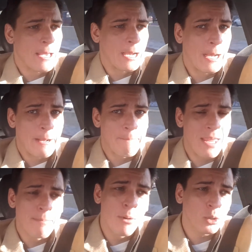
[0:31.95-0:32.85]
Um,
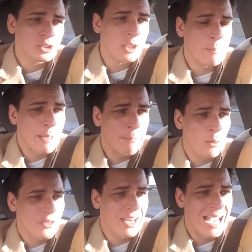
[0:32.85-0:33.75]
and most of the
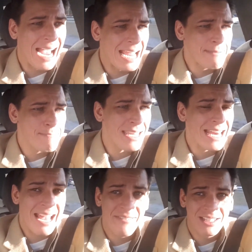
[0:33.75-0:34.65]
people that I
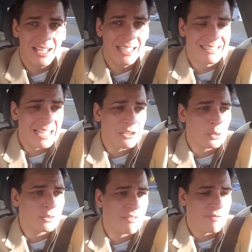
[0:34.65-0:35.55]
meet have a, a
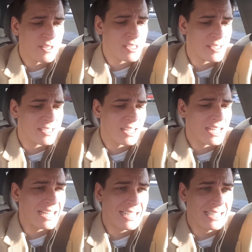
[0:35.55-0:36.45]
technical deficiency
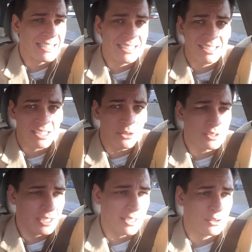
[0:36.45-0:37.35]
in these skill
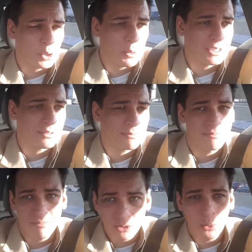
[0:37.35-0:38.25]
sets. So it's
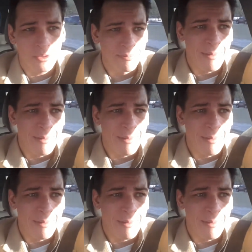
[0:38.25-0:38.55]
sort of